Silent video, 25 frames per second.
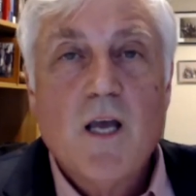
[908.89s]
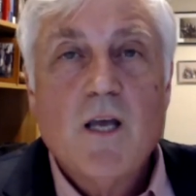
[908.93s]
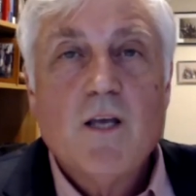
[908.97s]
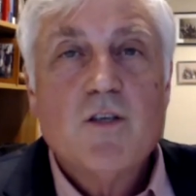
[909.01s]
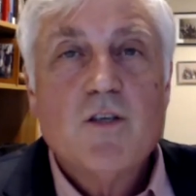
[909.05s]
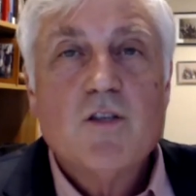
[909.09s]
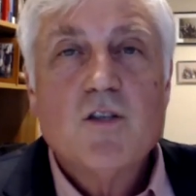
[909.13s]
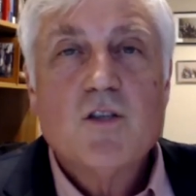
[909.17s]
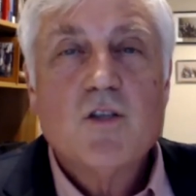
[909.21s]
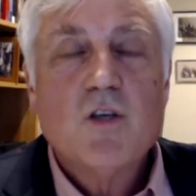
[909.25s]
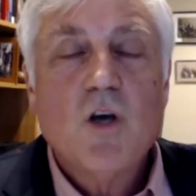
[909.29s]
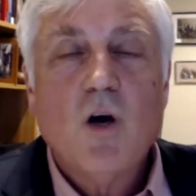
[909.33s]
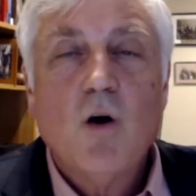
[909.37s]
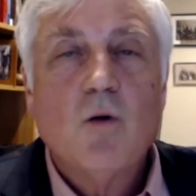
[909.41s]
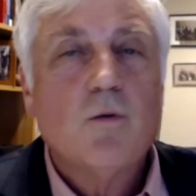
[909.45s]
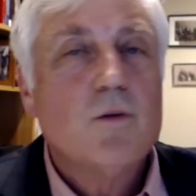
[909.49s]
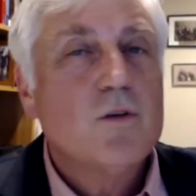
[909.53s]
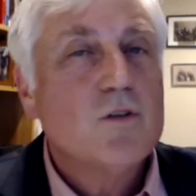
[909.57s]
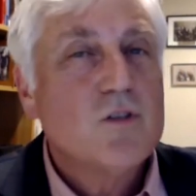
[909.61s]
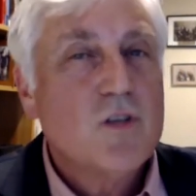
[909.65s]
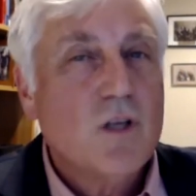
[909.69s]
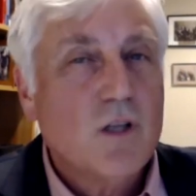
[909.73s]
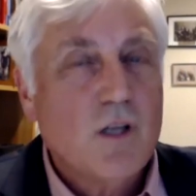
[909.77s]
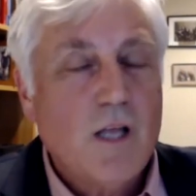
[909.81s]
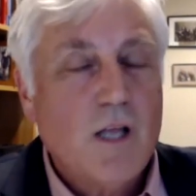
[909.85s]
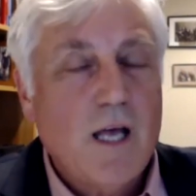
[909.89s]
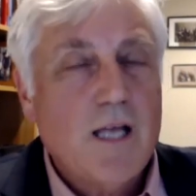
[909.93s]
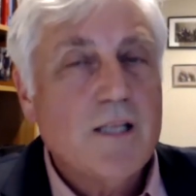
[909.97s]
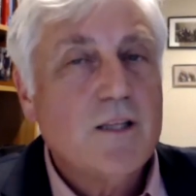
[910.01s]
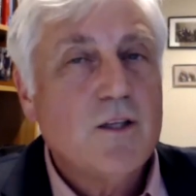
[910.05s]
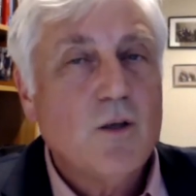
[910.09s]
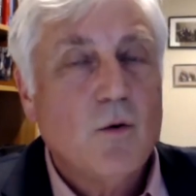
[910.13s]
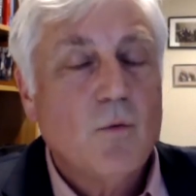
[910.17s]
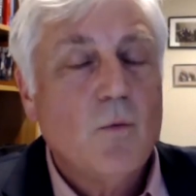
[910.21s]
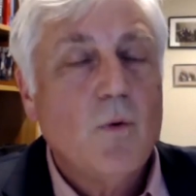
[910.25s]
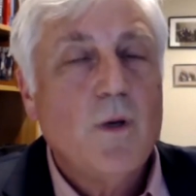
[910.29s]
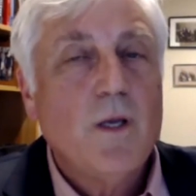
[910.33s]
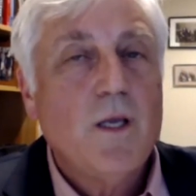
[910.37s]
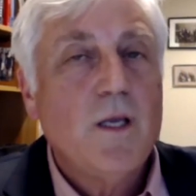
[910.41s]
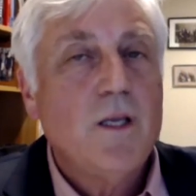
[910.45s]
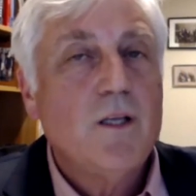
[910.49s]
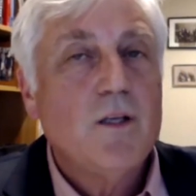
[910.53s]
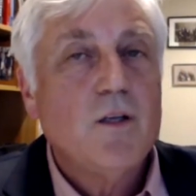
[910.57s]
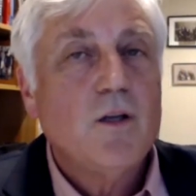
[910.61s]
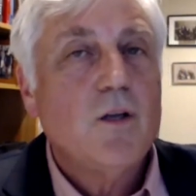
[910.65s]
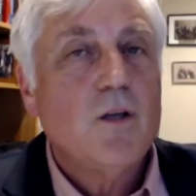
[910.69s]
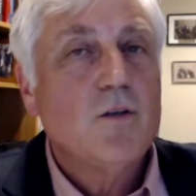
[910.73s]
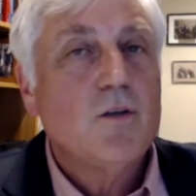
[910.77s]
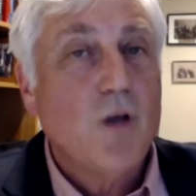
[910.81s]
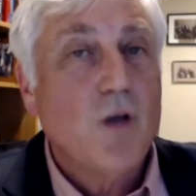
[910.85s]
So there's a lot that we
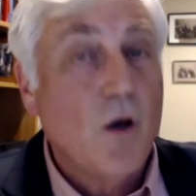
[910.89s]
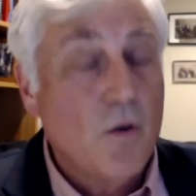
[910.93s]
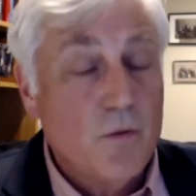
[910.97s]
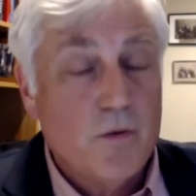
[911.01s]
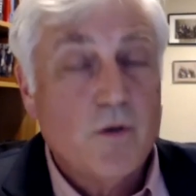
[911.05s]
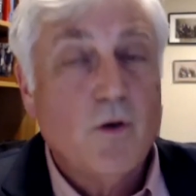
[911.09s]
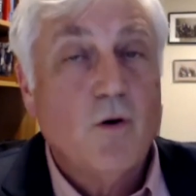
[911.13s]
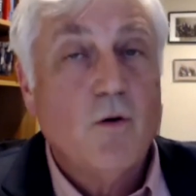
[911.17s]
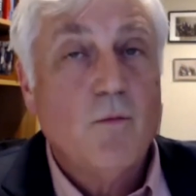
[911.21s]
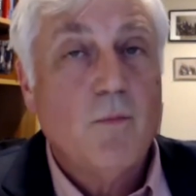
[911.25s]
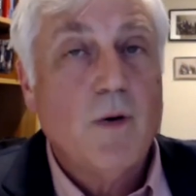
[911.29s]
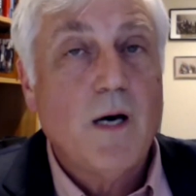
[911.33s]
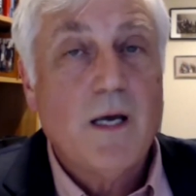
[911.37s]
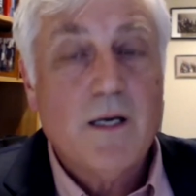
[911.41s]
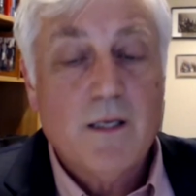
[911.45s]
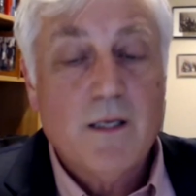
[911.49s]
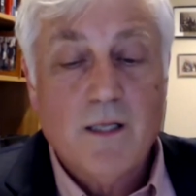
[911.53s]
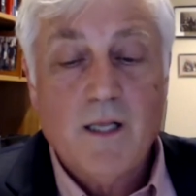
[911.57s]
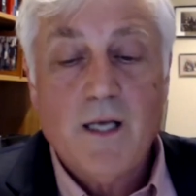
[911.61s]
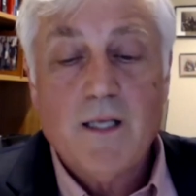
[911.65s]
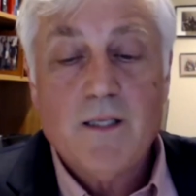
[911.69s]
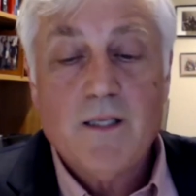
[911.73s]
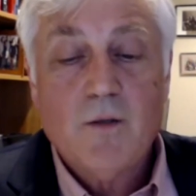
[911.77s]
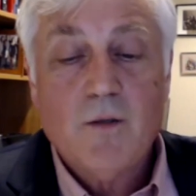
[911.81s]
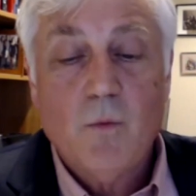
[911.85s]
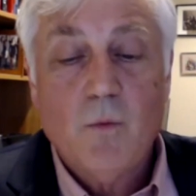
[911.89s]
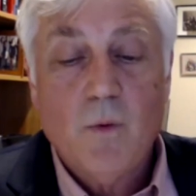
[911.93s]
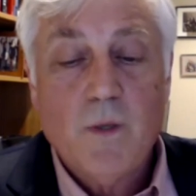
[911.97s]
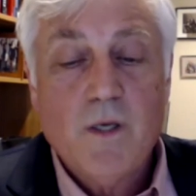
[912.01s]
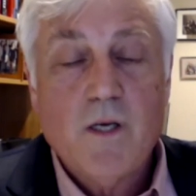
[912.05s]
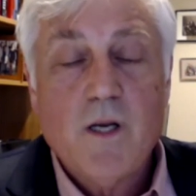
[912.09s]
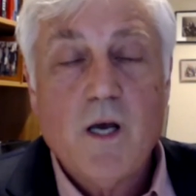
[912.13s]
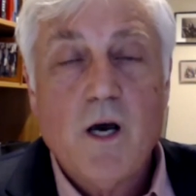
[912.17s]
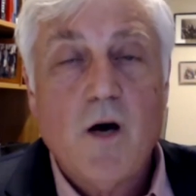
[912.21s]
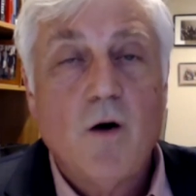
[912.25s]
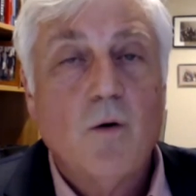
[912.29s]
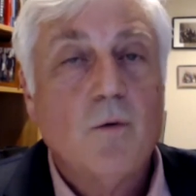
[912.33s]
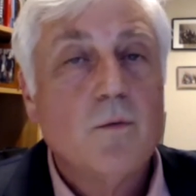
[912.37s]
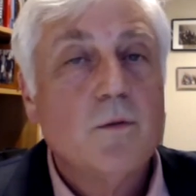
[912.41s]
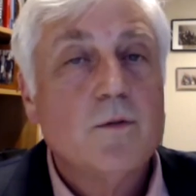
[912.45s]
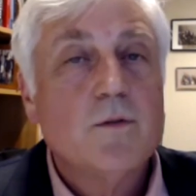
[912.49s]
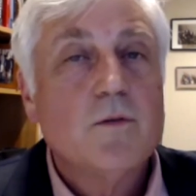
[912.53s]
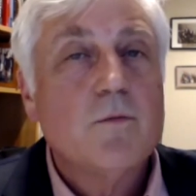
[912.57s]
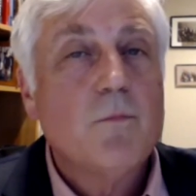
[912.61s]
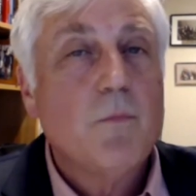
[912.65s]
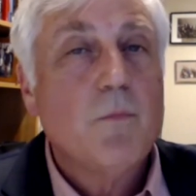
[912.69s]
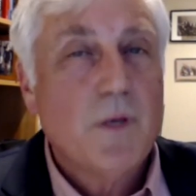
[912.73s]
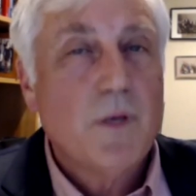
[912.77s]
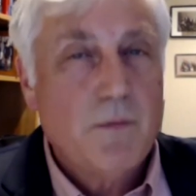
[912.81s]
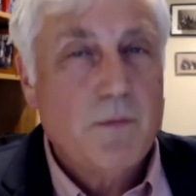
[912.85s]
don't know about and a lot that we know.
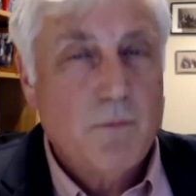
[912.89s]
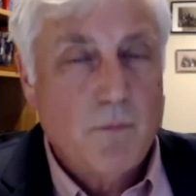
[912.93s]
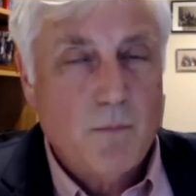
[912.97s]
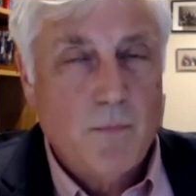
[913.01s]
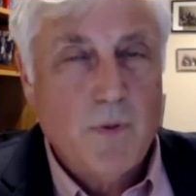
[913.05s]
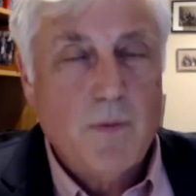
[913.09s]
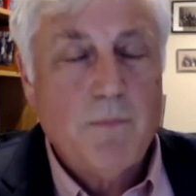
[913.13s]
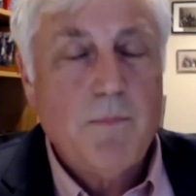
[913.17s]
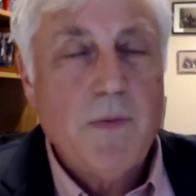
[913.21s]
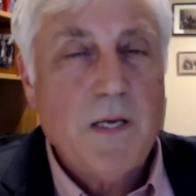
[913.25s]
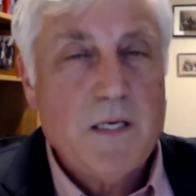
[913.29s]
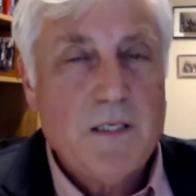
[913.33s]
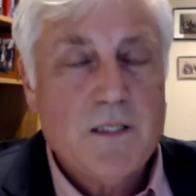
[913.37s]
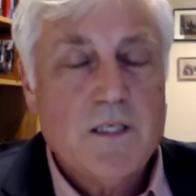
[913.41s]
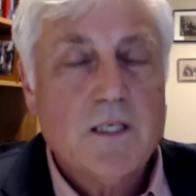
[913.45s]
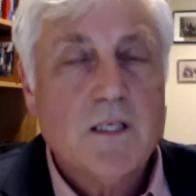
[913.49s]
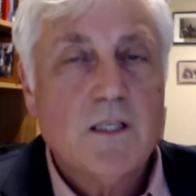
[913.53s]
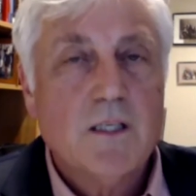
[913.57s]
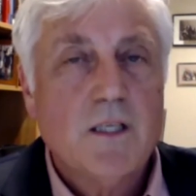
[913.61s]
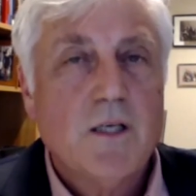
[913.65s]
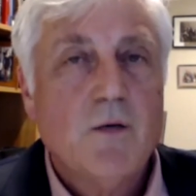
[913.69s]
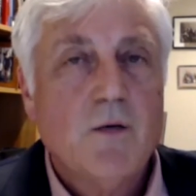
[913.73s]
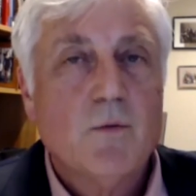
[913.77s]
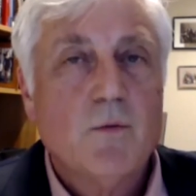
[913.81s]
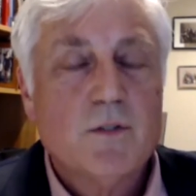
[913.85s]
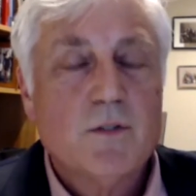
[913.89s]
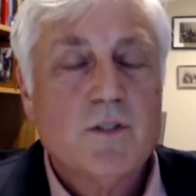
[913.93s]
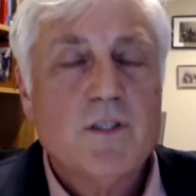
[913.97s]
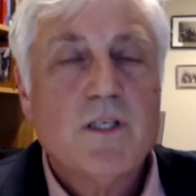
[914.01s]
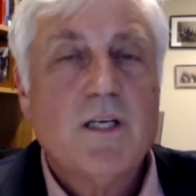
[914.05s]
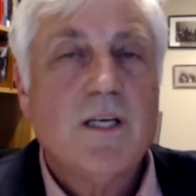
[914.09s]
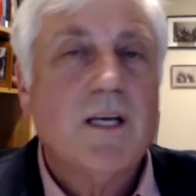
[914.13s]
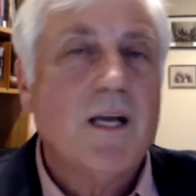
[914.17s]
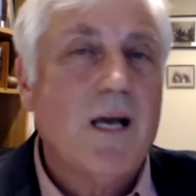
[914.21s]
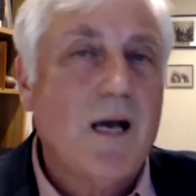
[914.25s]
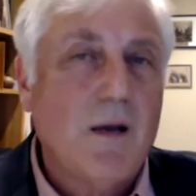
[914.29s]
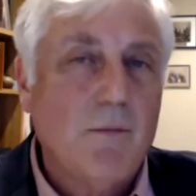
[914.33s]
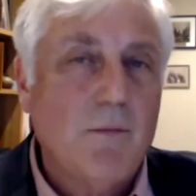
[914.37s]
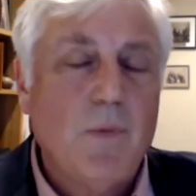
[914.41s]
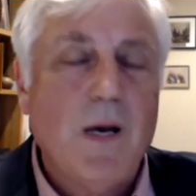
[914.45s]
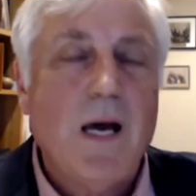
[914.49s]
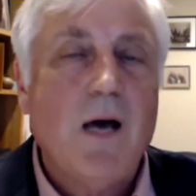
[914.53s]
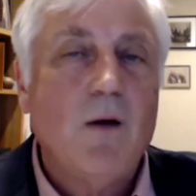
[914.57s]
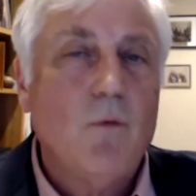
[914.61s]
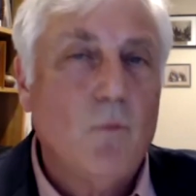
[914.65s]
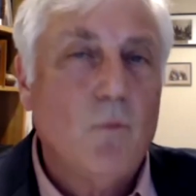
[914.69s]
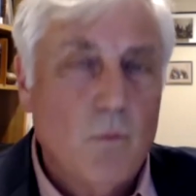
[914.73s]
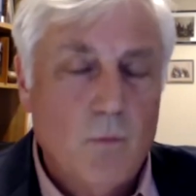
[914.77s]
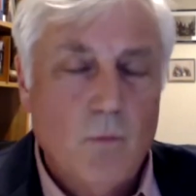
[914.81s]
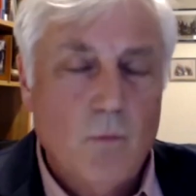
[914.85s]
But basically, we're seeing
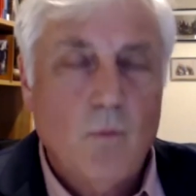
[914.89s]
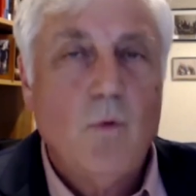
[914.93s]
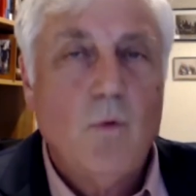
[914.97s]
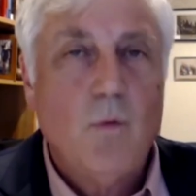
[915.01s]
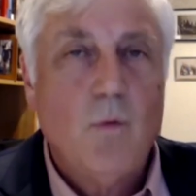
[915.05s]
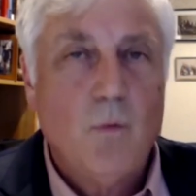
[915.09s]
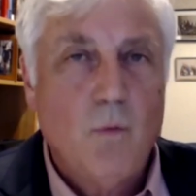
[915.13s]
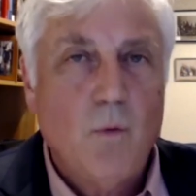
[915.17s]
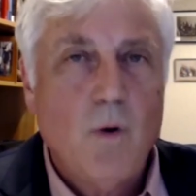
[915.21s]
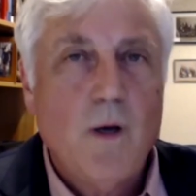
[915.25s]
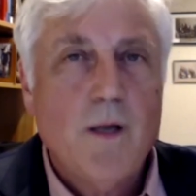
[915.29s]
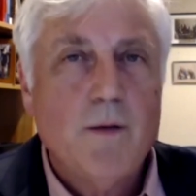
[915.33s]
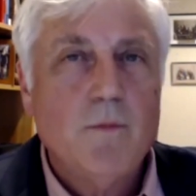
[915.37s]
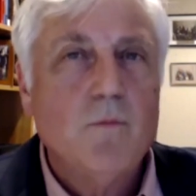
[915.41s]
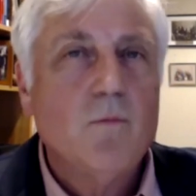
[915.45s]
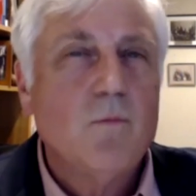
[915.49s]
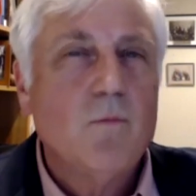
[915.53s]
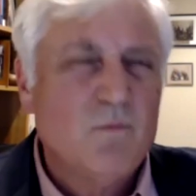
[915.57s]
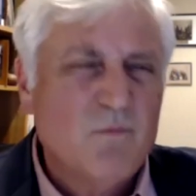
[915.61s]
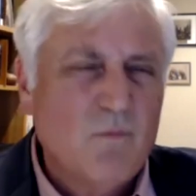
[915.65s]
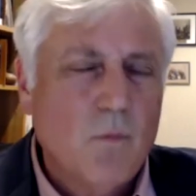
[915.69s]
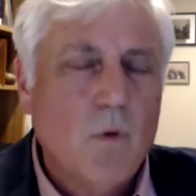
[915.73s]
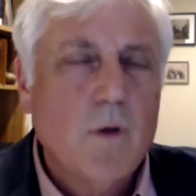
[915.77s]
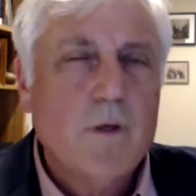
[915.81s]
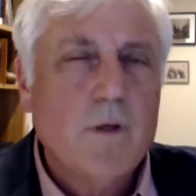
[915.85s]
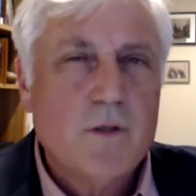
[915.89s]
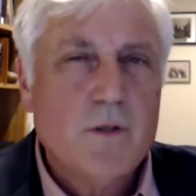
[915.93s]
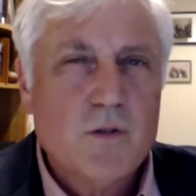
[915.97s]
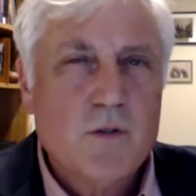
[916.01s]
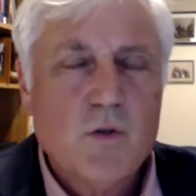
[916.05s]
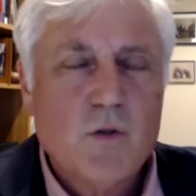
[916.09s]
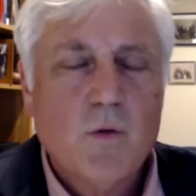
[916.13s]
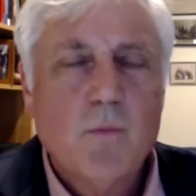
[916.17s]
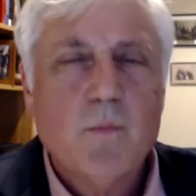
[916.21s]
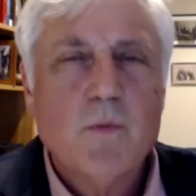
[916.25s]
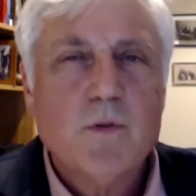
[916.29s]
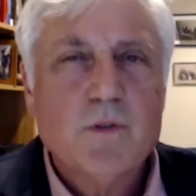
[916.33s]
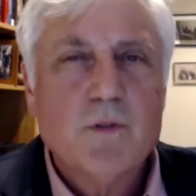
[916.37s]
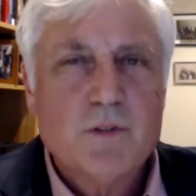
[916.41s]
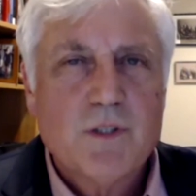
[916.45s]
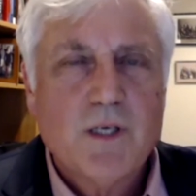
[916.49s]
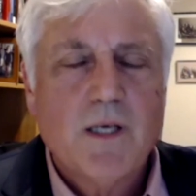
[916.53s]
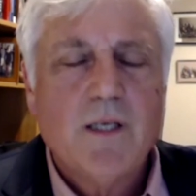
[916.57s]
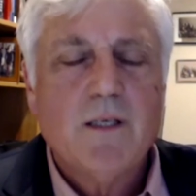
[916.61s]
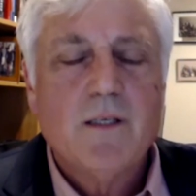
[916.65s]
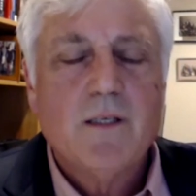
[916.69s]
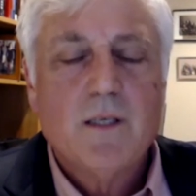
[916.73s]
about 1 to 2%